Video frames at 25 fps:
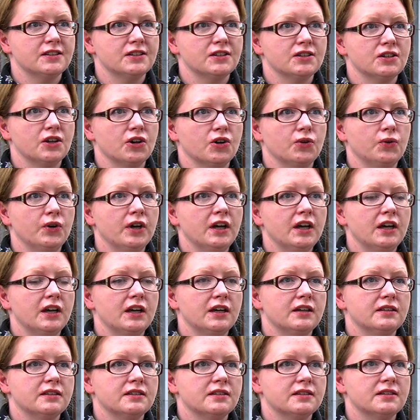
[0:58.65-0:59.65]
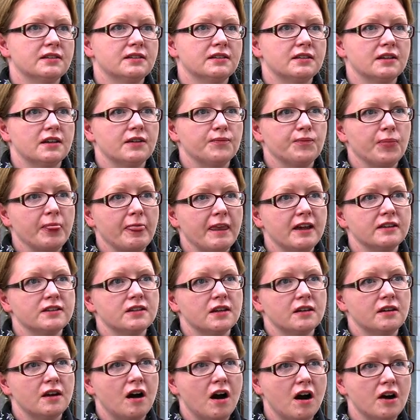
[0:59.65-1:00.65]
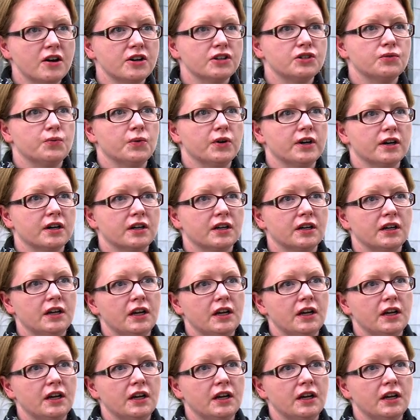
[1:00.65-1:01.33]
So it's an artwork,